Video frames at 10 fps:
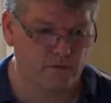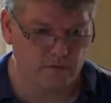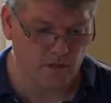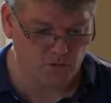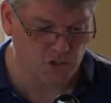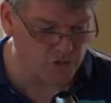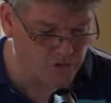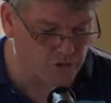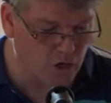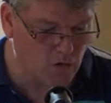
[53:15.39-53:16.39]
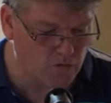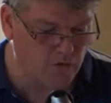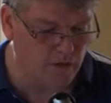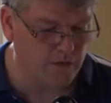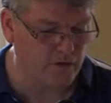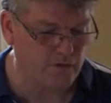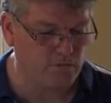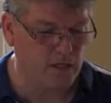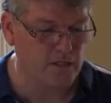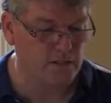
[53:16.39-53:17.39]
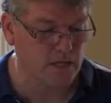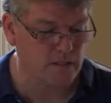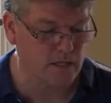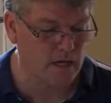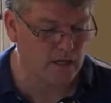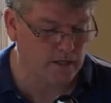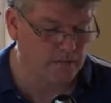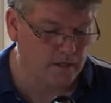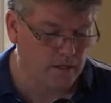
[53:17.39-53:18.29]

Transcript: you know, Jesus notes on this, but he says, I,